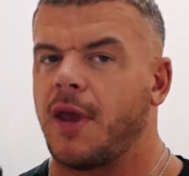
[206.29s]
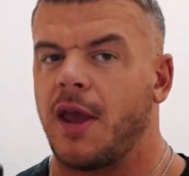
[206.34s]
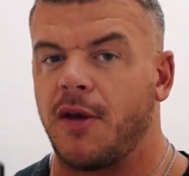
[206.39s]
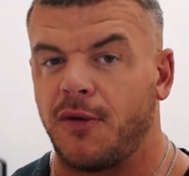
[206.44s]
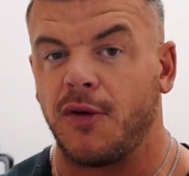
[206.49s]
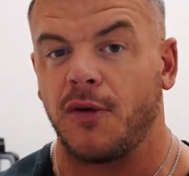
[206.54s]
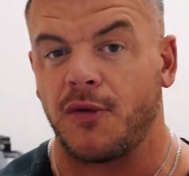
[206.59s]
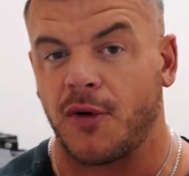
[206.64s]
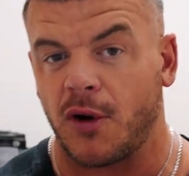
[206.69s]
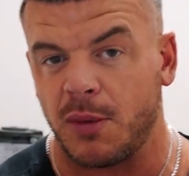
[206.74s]
If
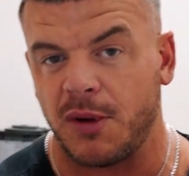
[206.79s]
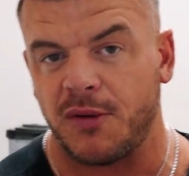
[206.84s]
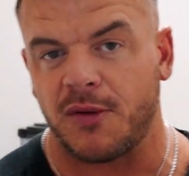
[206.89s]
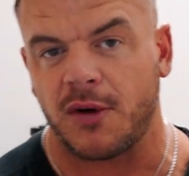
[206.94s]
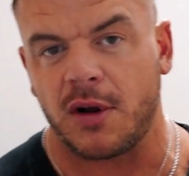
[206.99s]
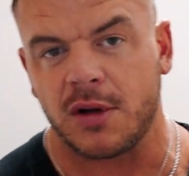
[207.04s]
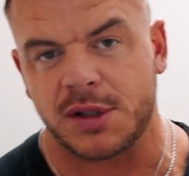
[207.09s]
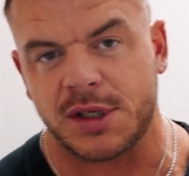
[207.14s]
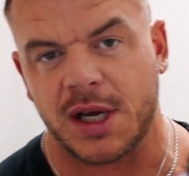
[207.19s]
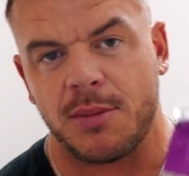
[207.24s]
you follow me for a
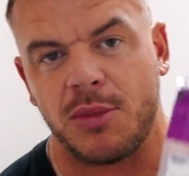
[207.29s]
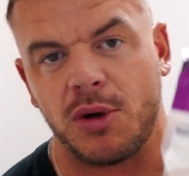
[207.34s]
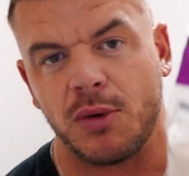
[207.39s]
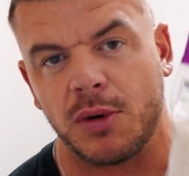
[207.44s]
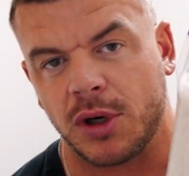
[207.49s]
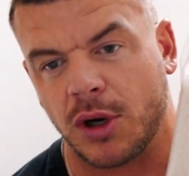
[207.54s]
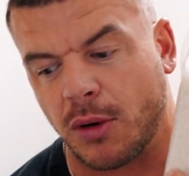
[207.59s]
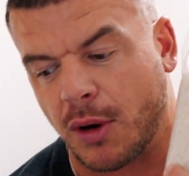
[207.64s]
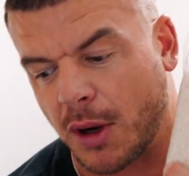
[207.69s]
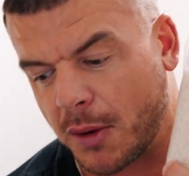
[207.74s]
long time, you will
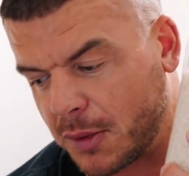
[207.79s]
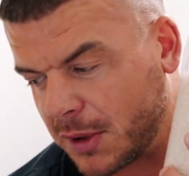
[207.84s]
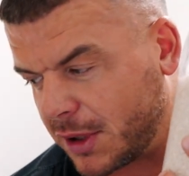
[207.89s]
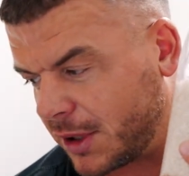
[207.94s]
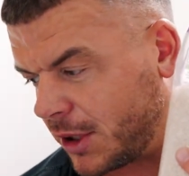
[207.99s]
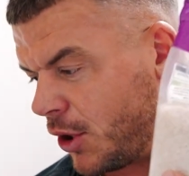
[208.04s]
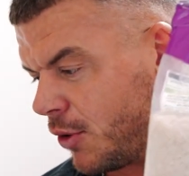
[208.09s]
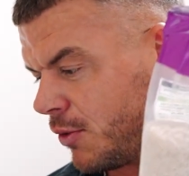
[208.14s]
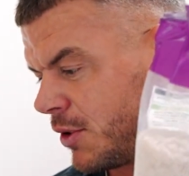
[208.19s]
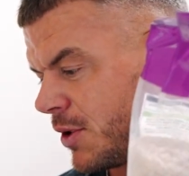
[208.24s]
know I will
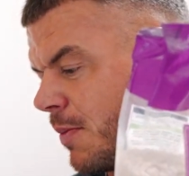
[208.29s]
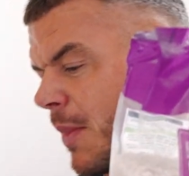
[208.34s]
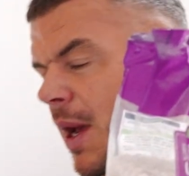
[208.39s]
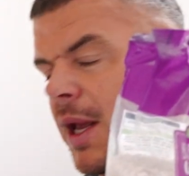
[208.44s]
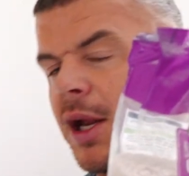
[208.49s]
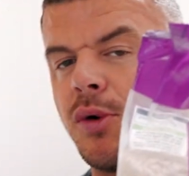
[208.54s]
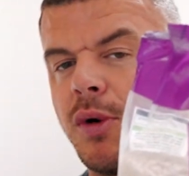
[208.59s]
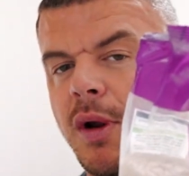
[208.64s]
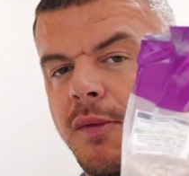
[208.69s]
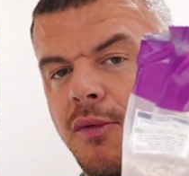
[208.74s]
use
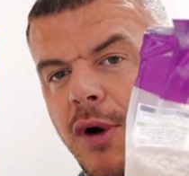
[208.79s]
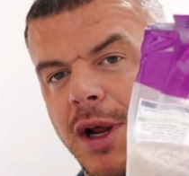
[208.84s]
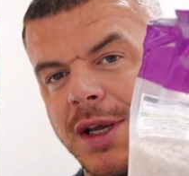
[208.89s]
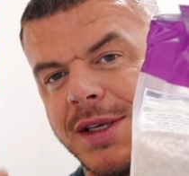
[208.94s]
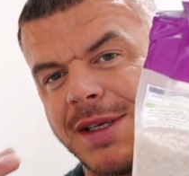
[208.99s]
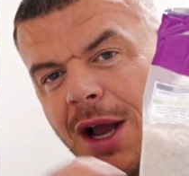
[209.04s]
microwave rice.